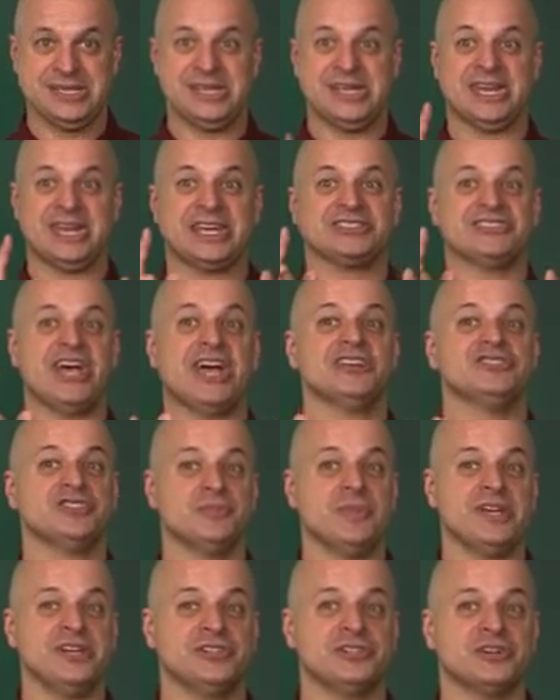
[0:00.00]
An
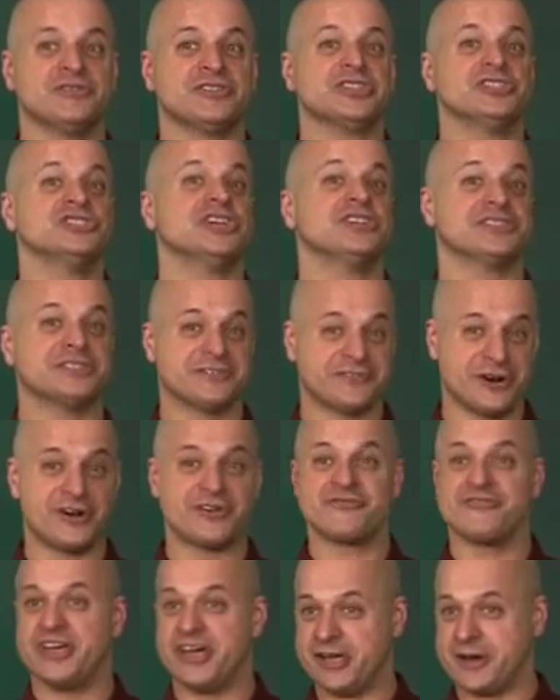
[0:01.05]
exacerbation of congestive heart
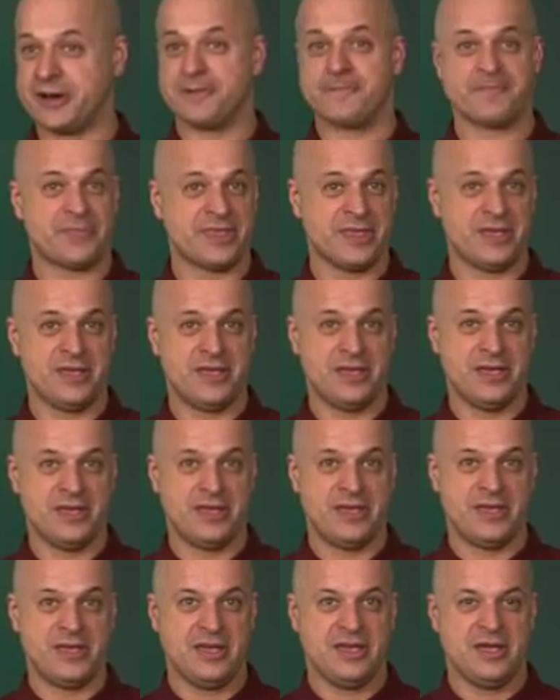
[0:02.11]
failure.
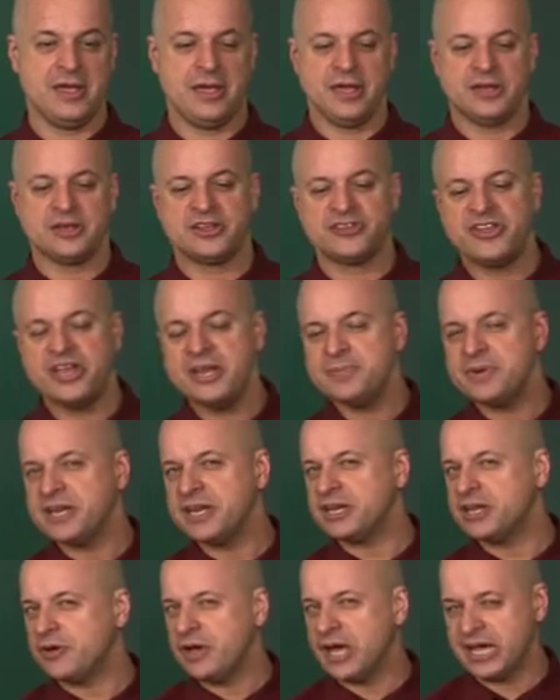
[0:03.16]
Does anybody
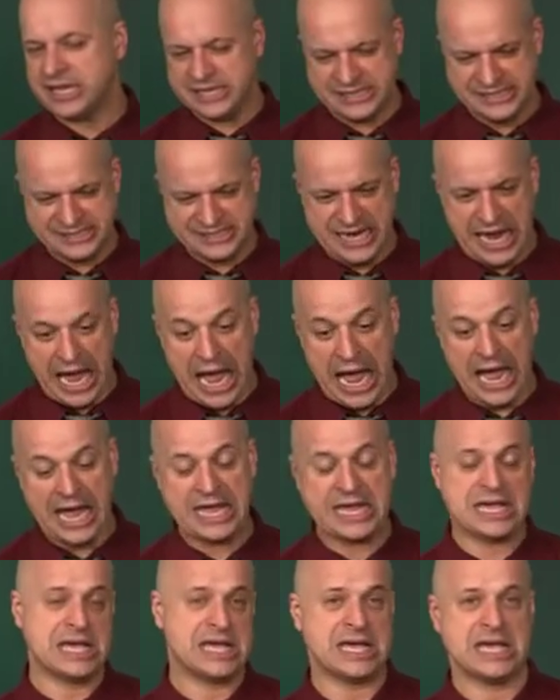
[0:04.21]
know how you die
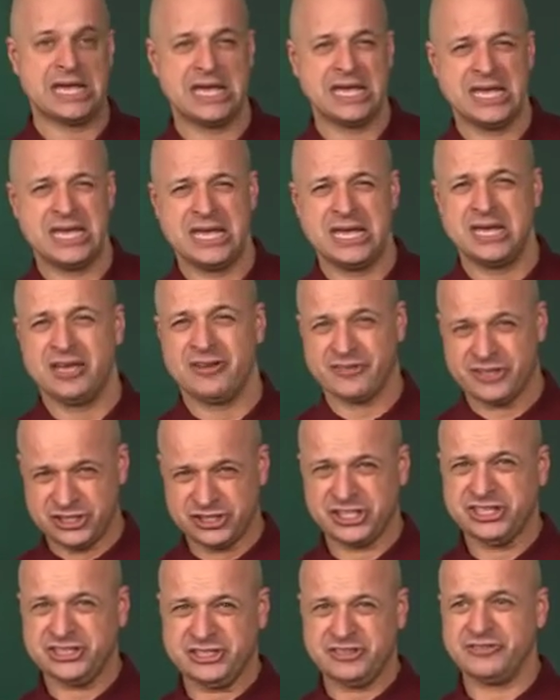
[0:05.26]
of
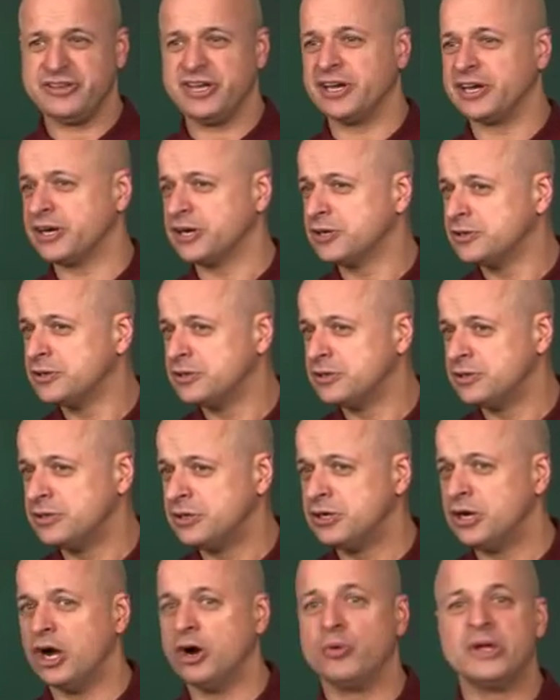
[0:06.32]
congestive failure?
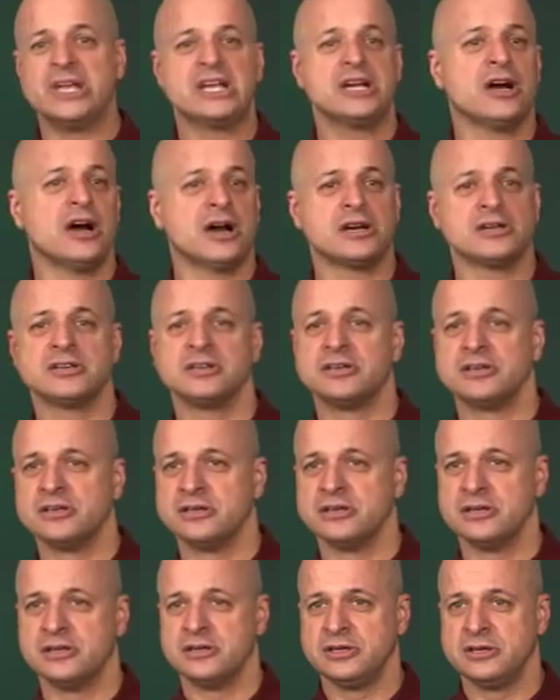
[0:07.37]
A weak heart?
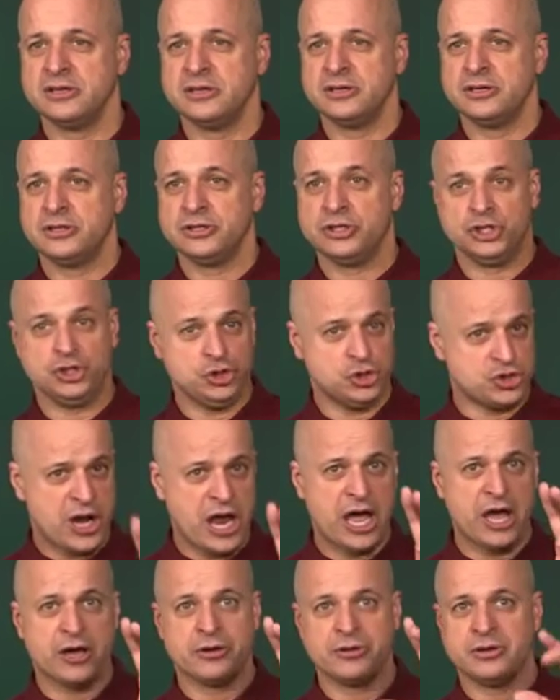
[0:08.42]
Do you
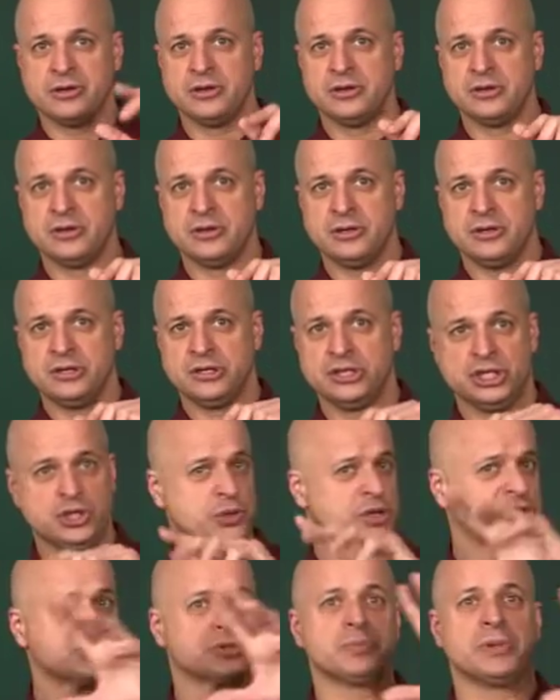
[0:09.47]
drown? Do you
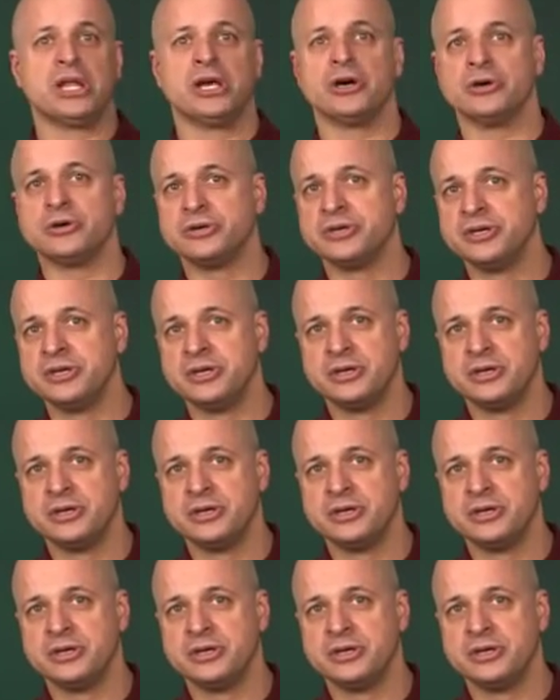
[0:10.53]
explode?